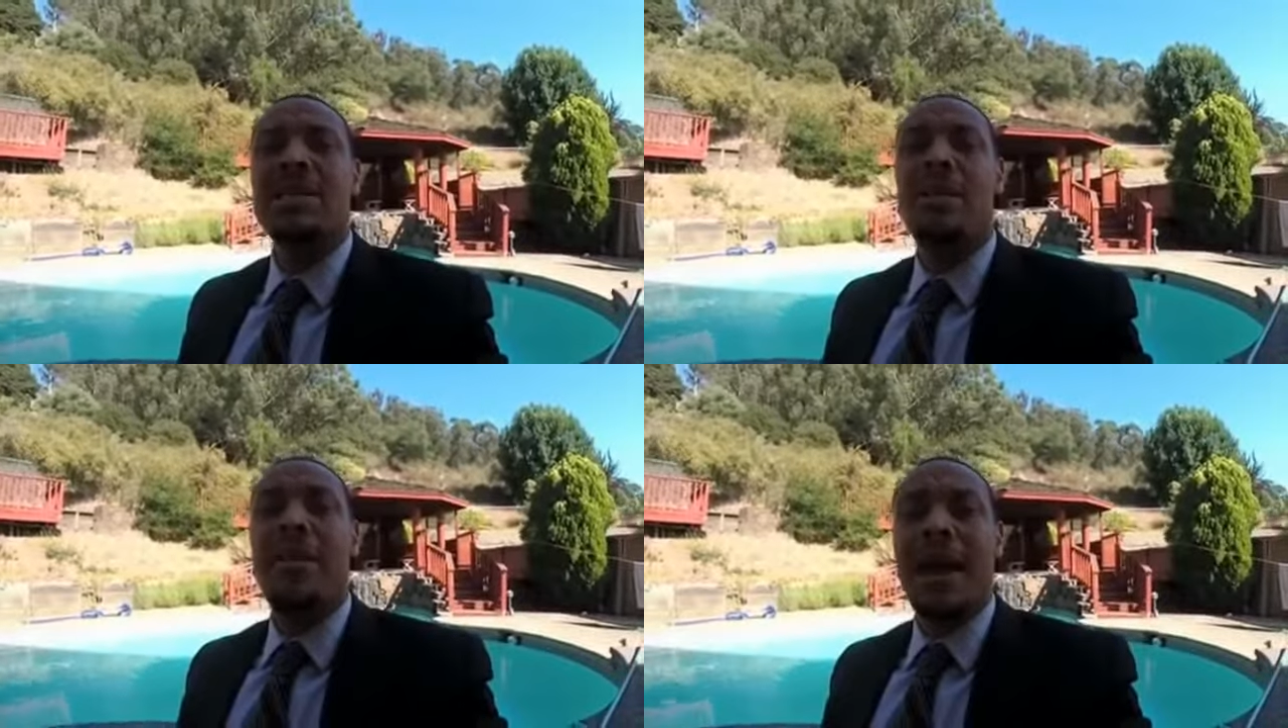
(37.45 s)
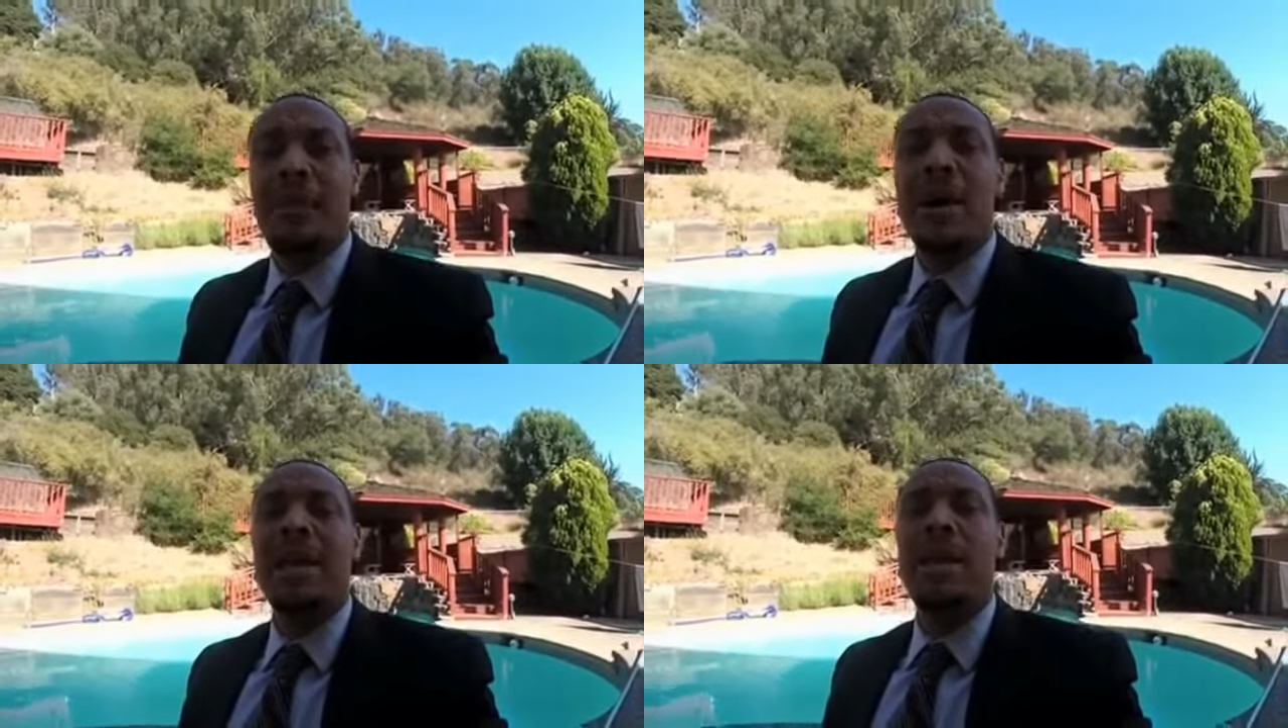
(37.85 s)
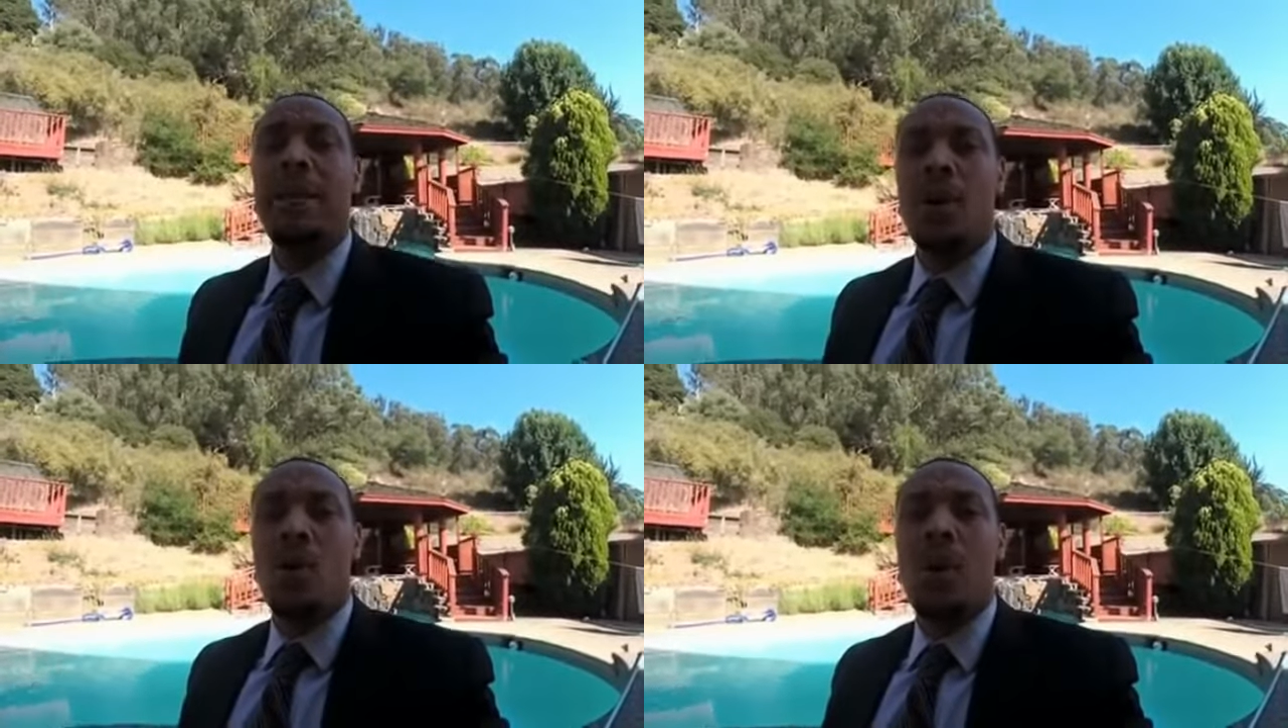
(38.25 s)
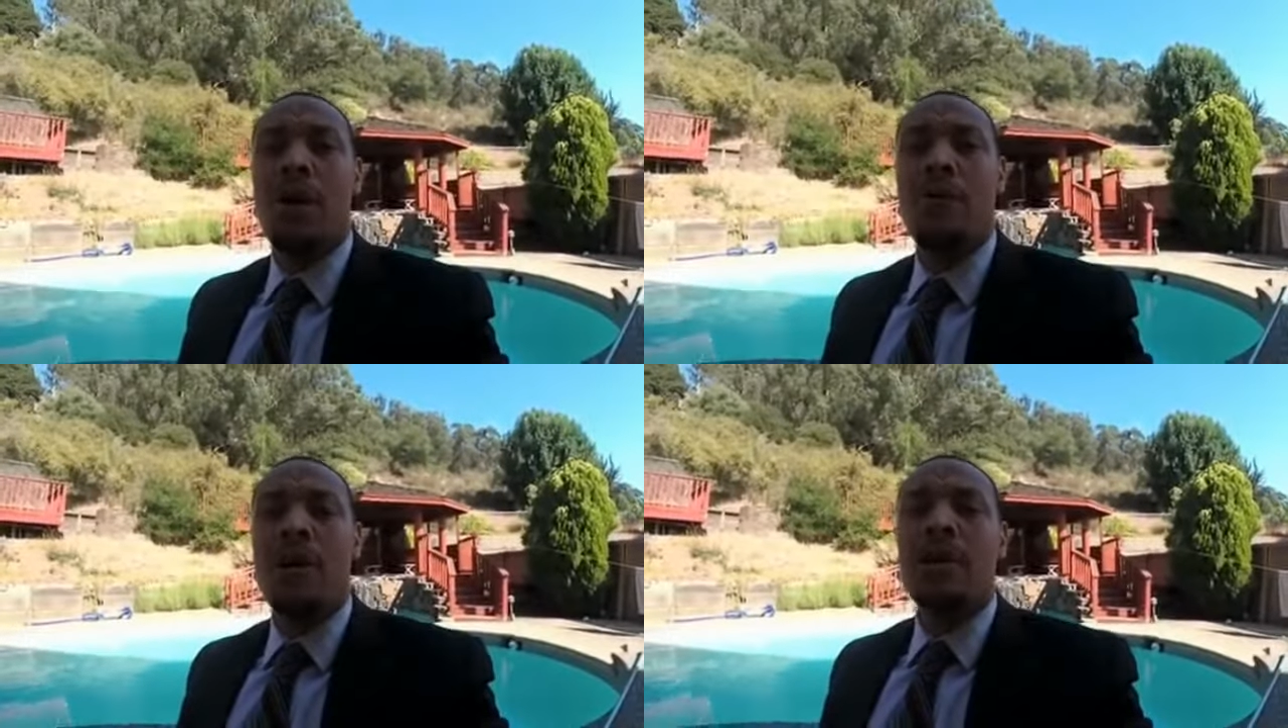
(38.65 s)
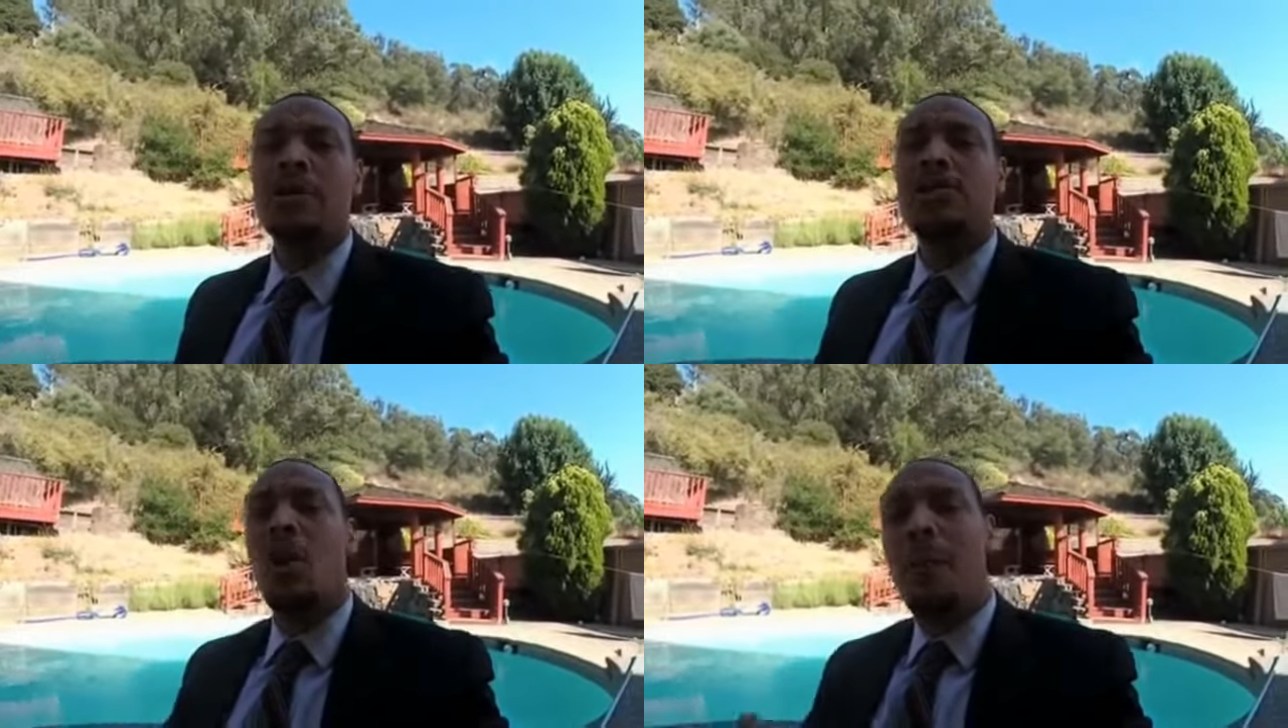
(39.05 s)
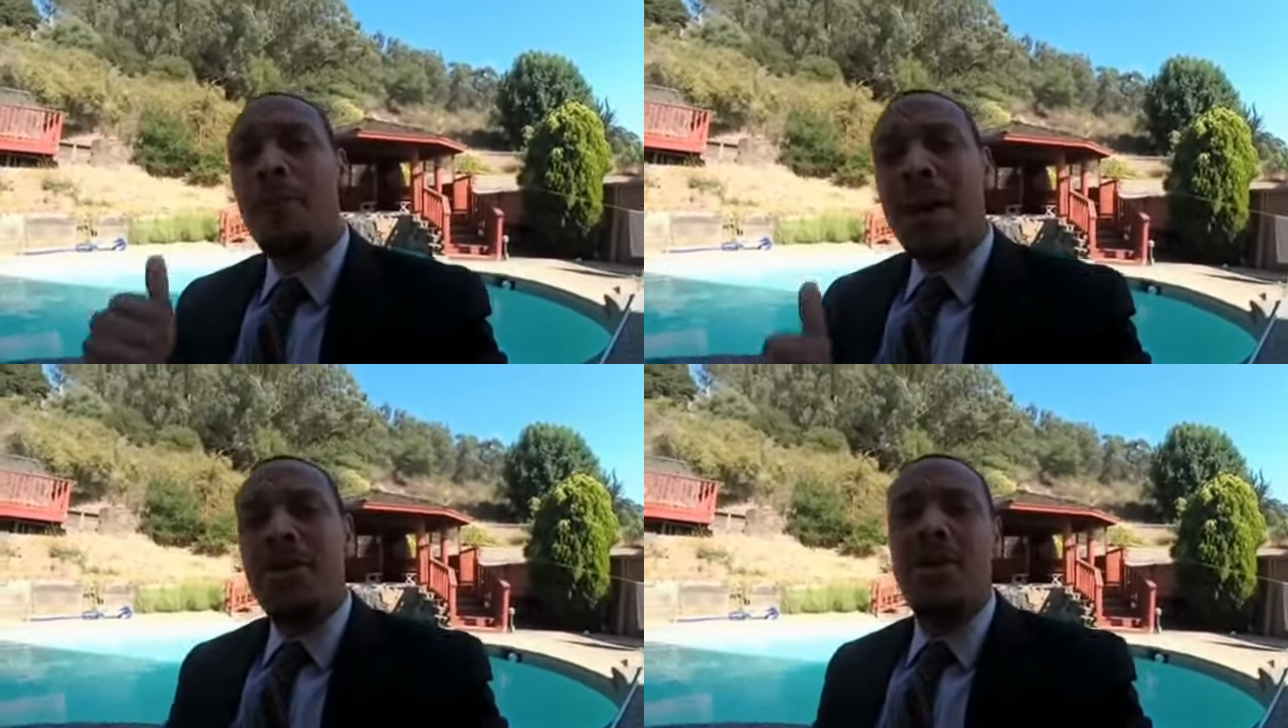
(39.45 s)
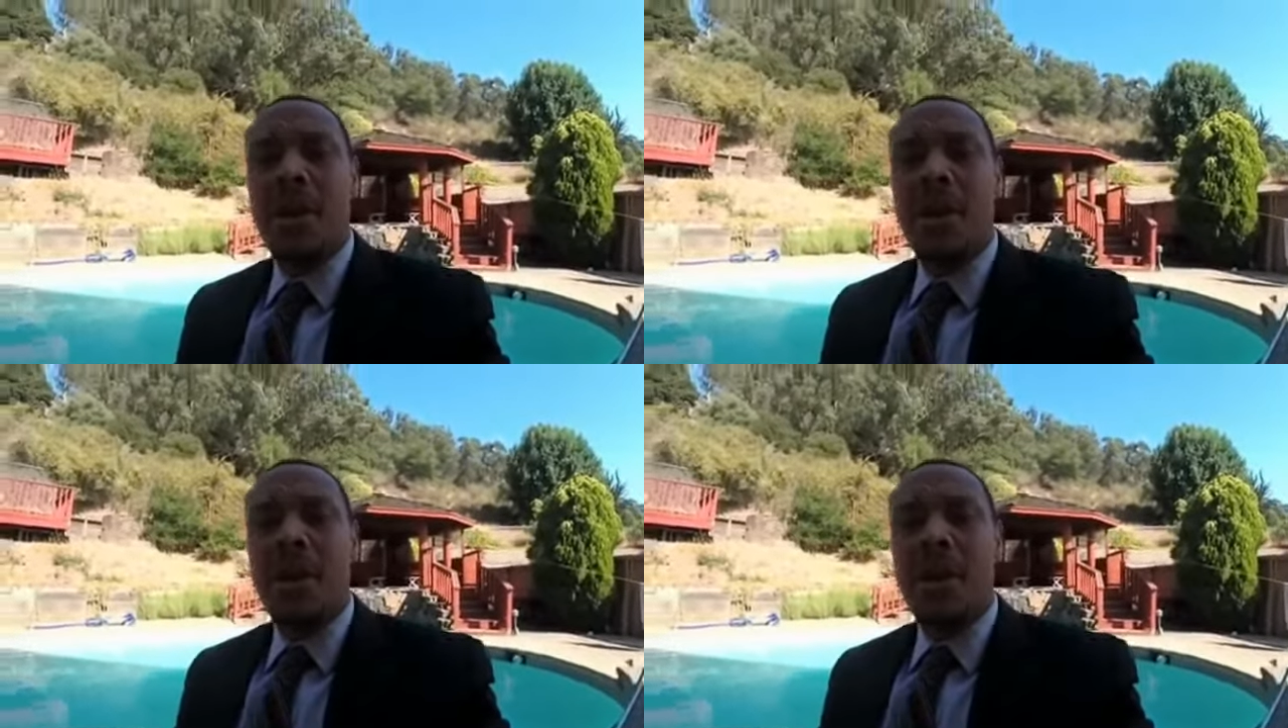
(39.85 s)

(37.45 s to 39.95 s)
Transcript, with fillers: to make money and build wealth. So be